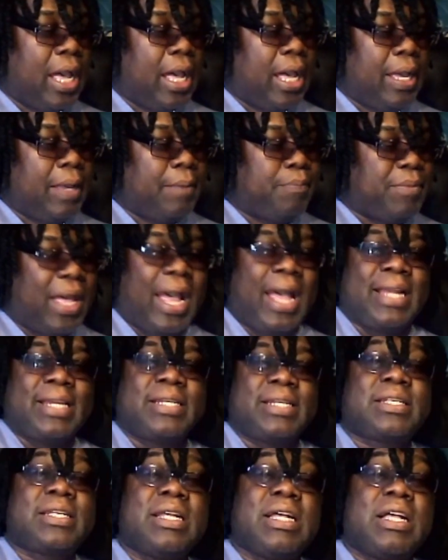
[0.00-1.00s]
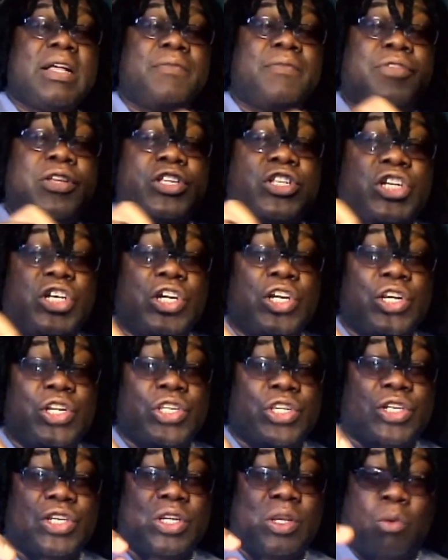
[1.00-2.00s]
and the
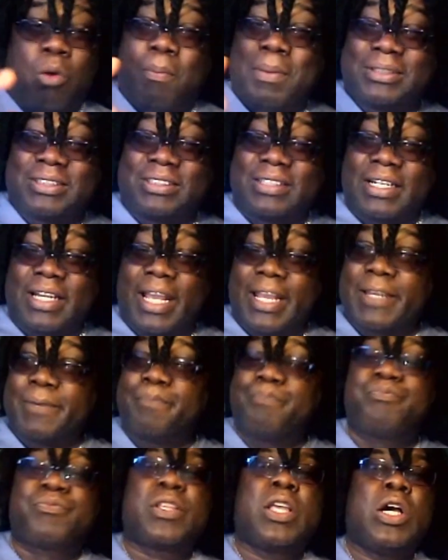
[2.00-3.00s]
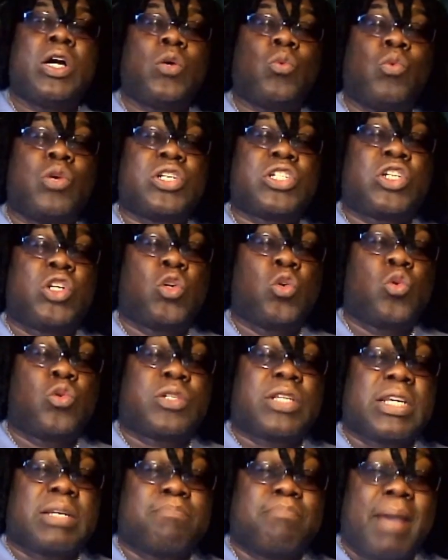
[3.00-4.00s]
church, or I mentioned the name, was
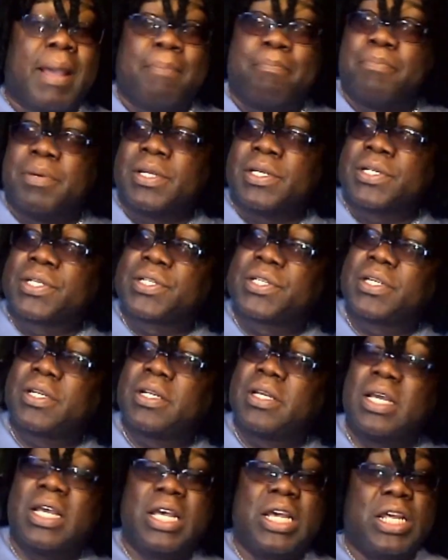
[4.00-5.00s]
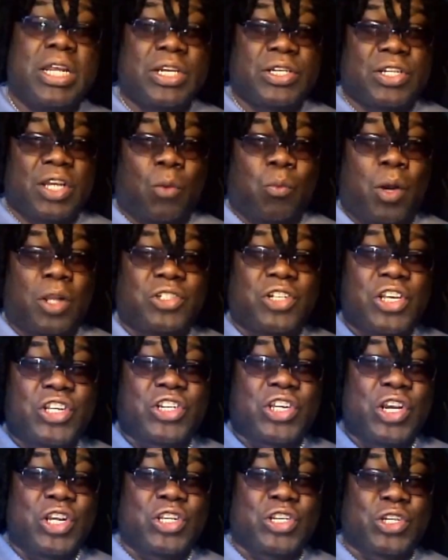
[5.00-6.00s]
losing members. So what did
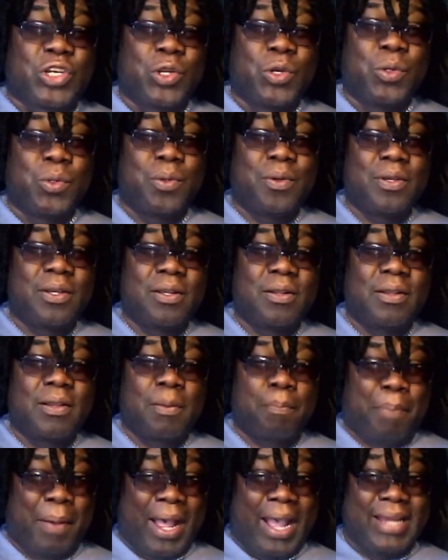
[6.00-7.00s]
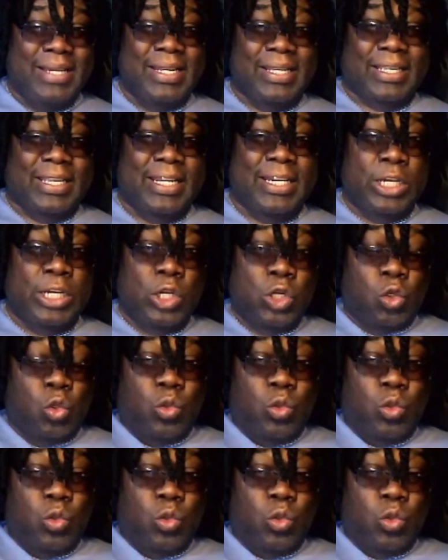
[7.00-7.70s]
the church do? Panicking,